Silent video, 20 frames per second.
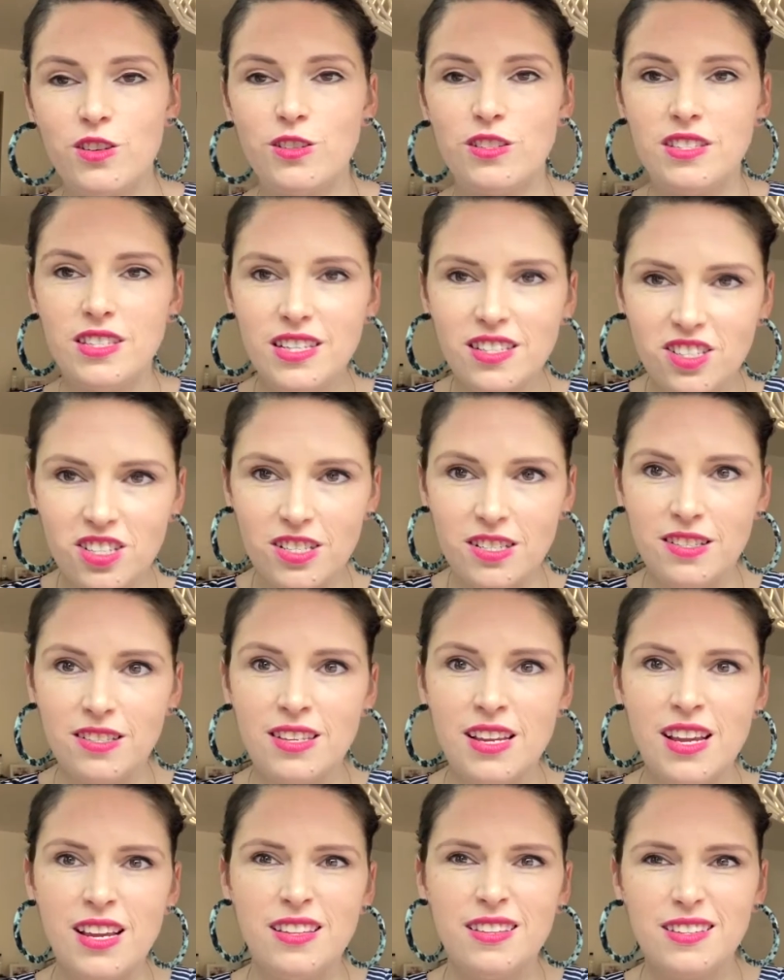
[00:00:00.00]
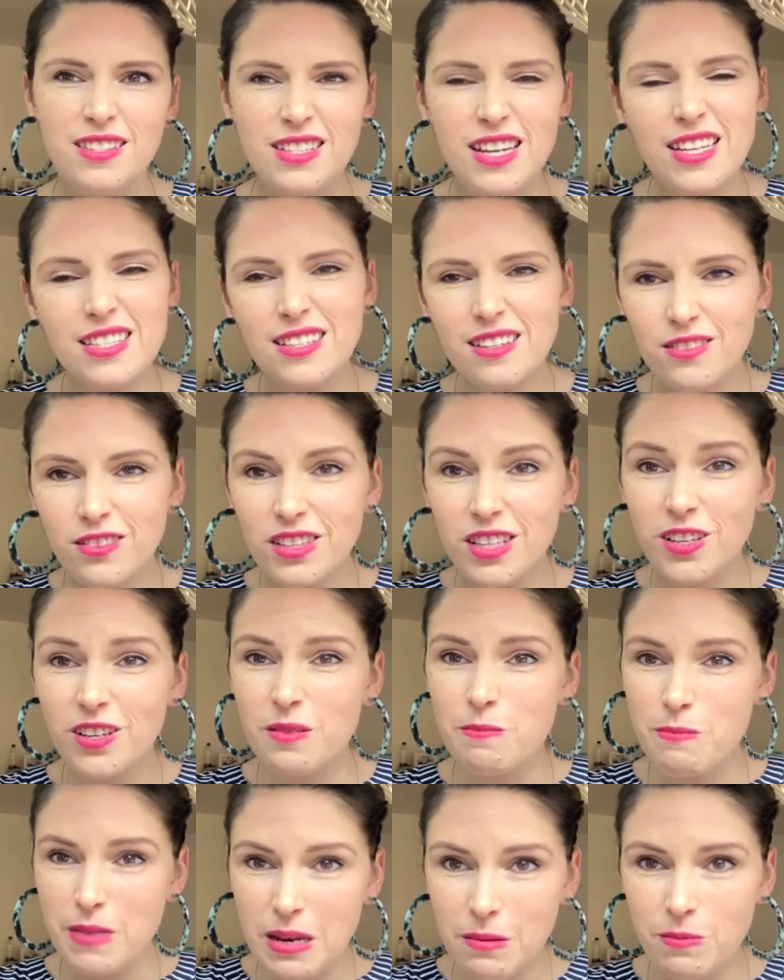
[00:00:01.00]
those sessions, the stats aren't really going
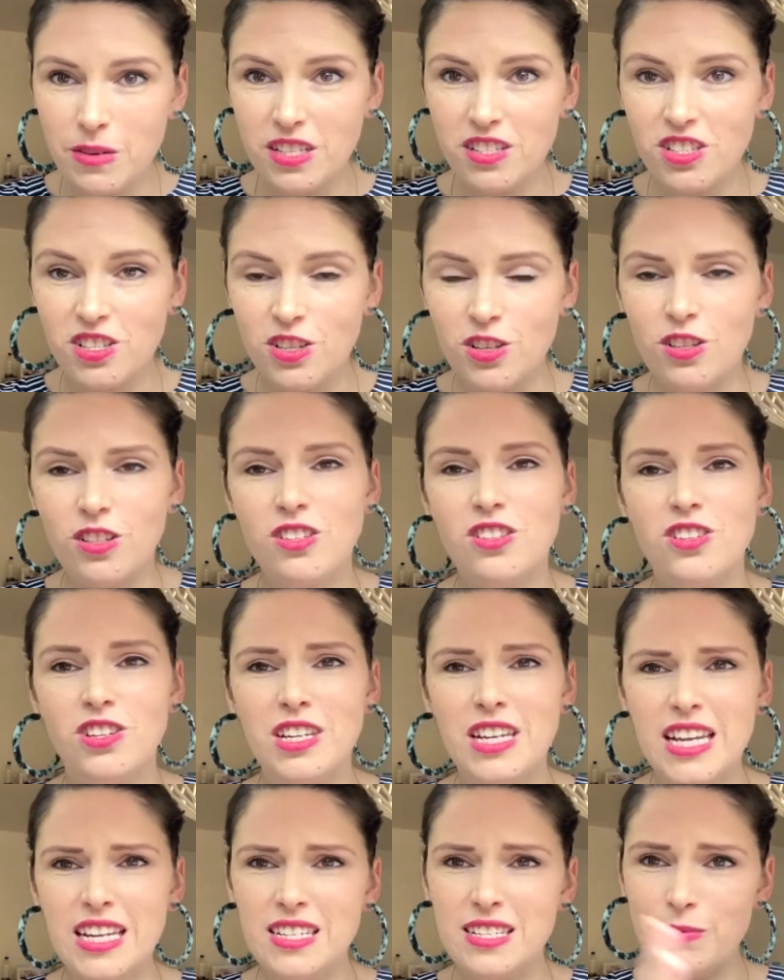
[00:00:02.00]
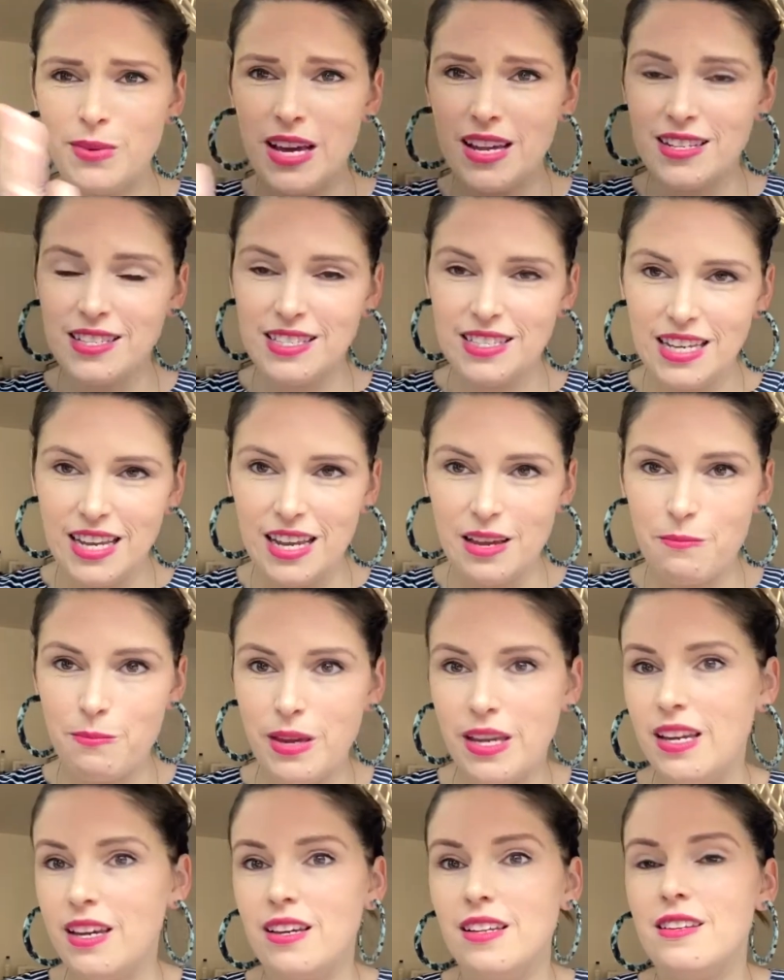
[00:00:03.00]
to mean much to you because you need to be able to see a
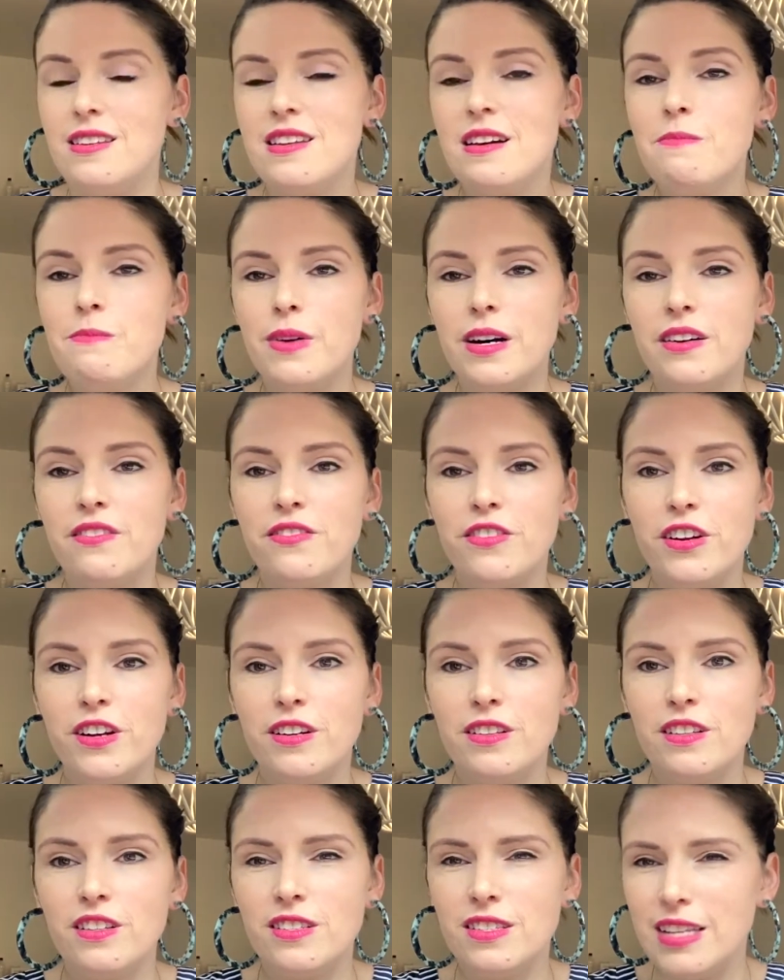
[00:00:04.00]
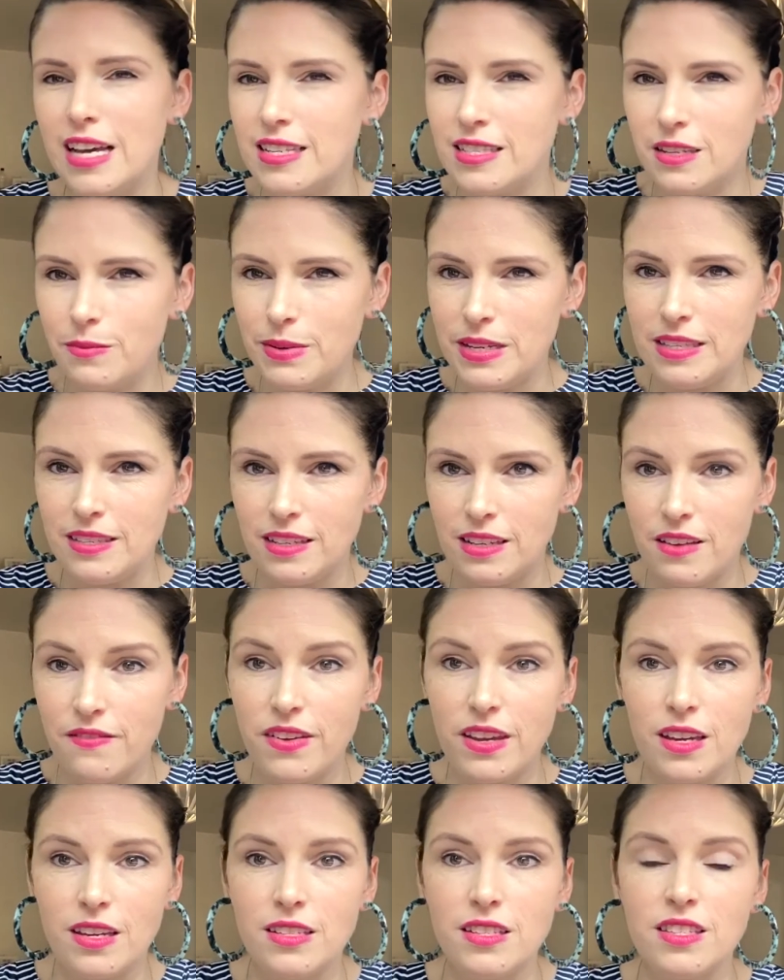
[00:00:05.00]
bigger number for the stats to be
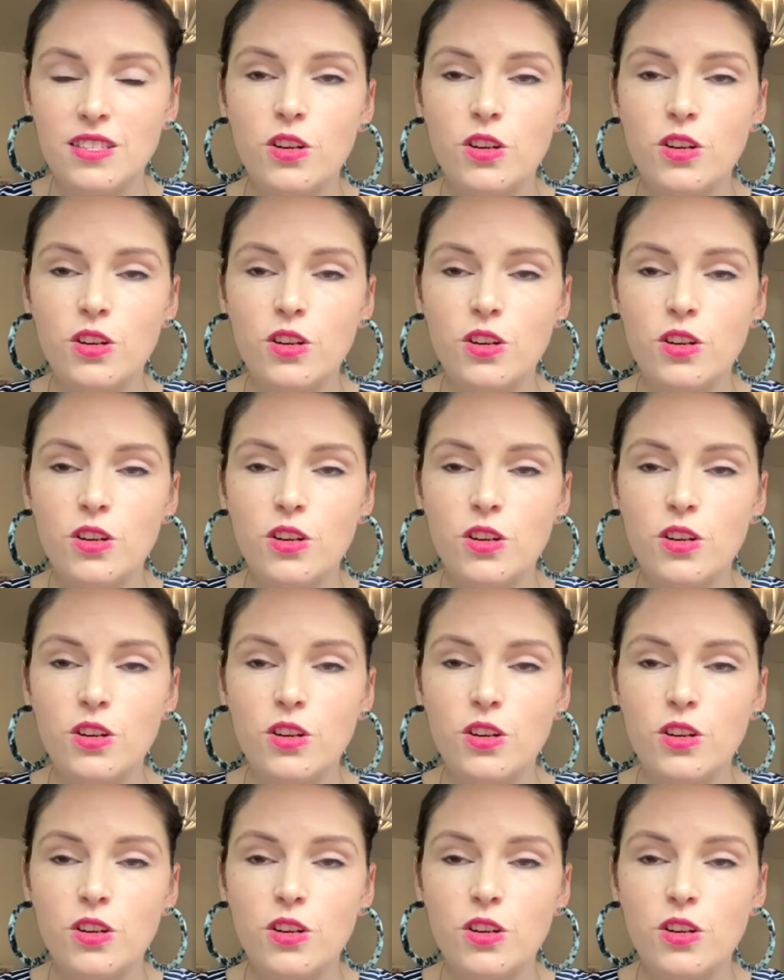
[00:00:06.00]
significant.